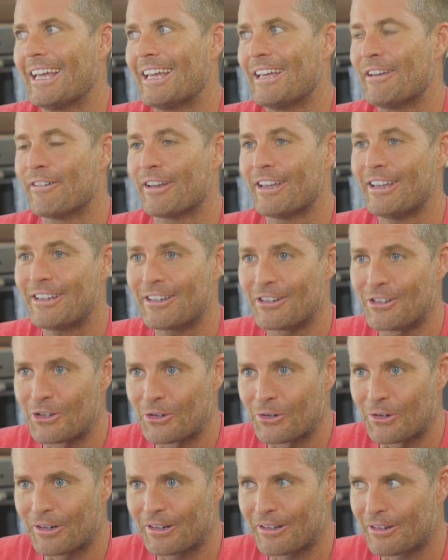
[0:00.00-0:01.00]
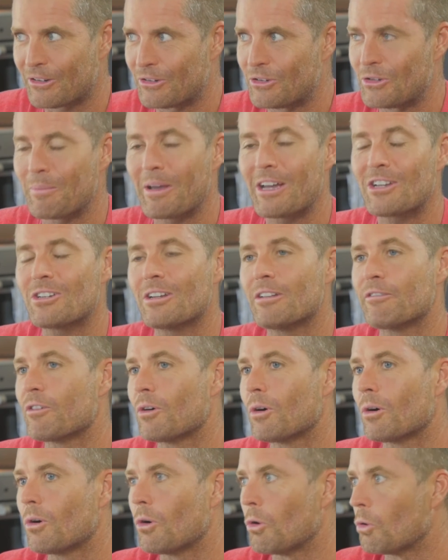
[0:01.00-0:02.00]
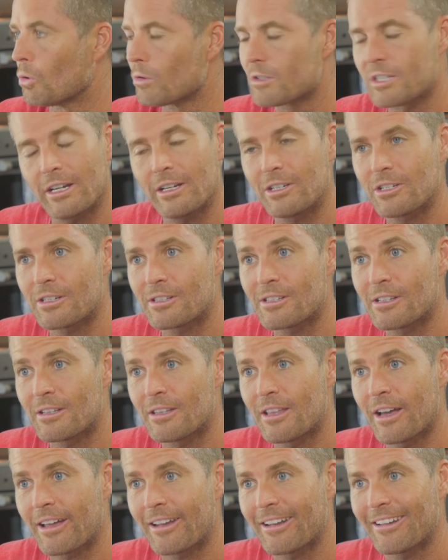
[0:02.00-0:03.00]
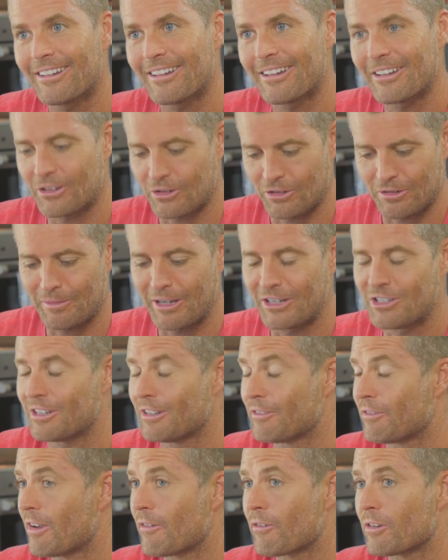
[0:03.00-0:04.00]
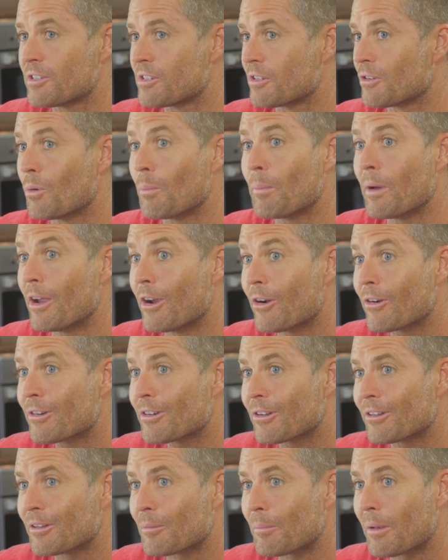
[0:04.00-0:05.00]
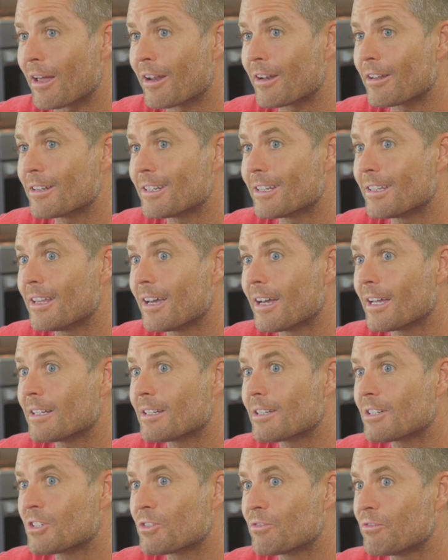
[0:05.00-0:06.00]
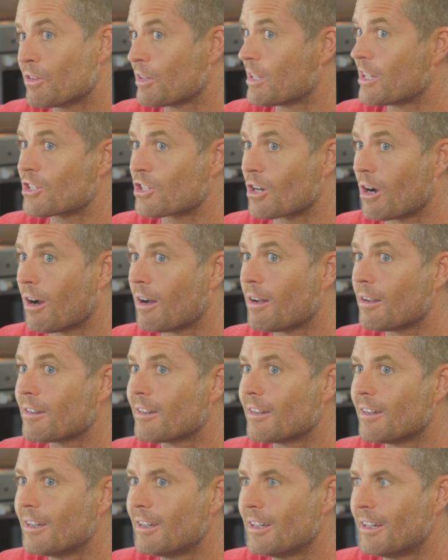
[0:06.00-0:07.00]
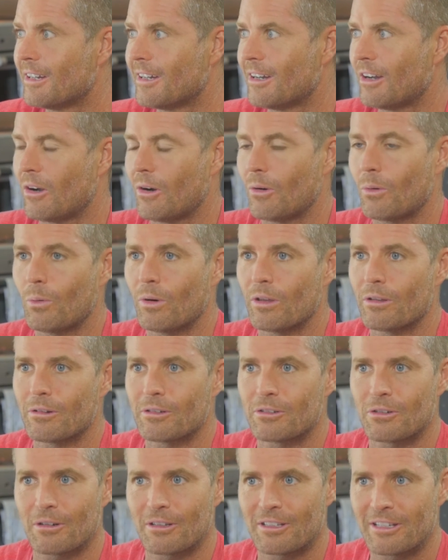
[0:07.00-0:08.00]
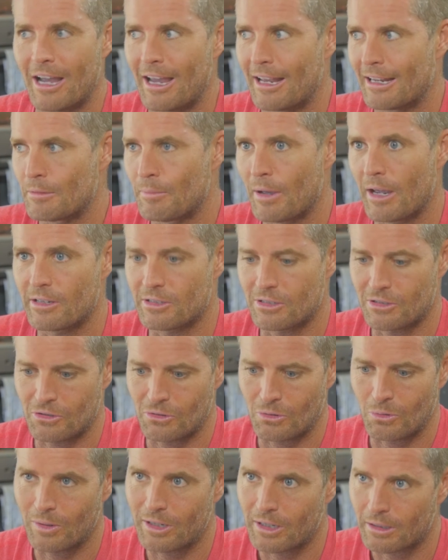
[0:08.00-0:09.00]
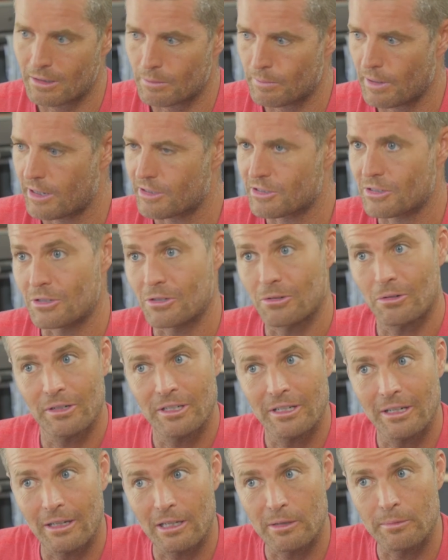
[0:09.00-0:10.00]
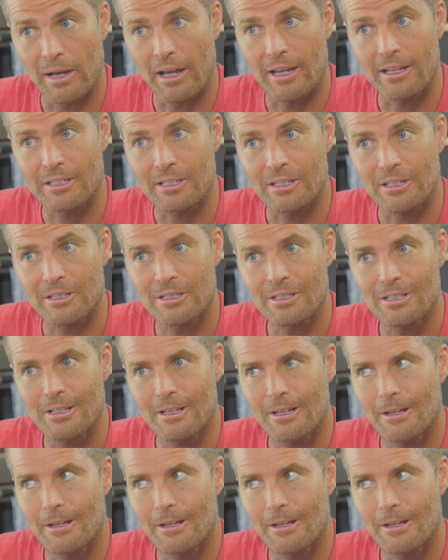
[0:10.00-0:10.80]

if he can do it, could you imagine if all teachers did that? Could you imagine if every single parent on the planet did that for their child? Yeah. Whether it's on a daily basis or a weekly basis or a yearly basis.